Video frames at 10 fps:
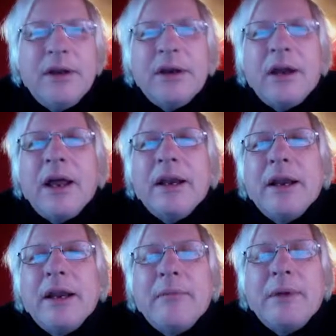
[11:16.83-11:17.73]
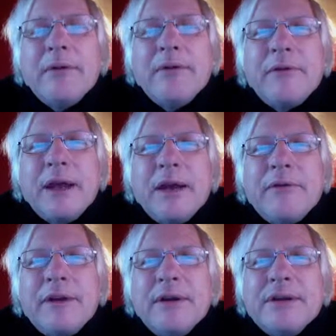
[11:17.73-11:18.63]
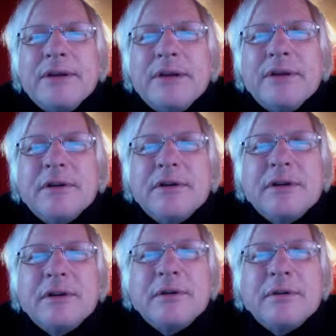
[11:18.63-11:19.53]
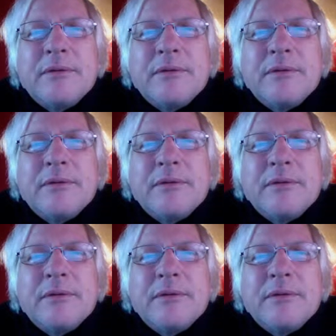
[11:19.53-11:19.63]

not a big fan of his either. So,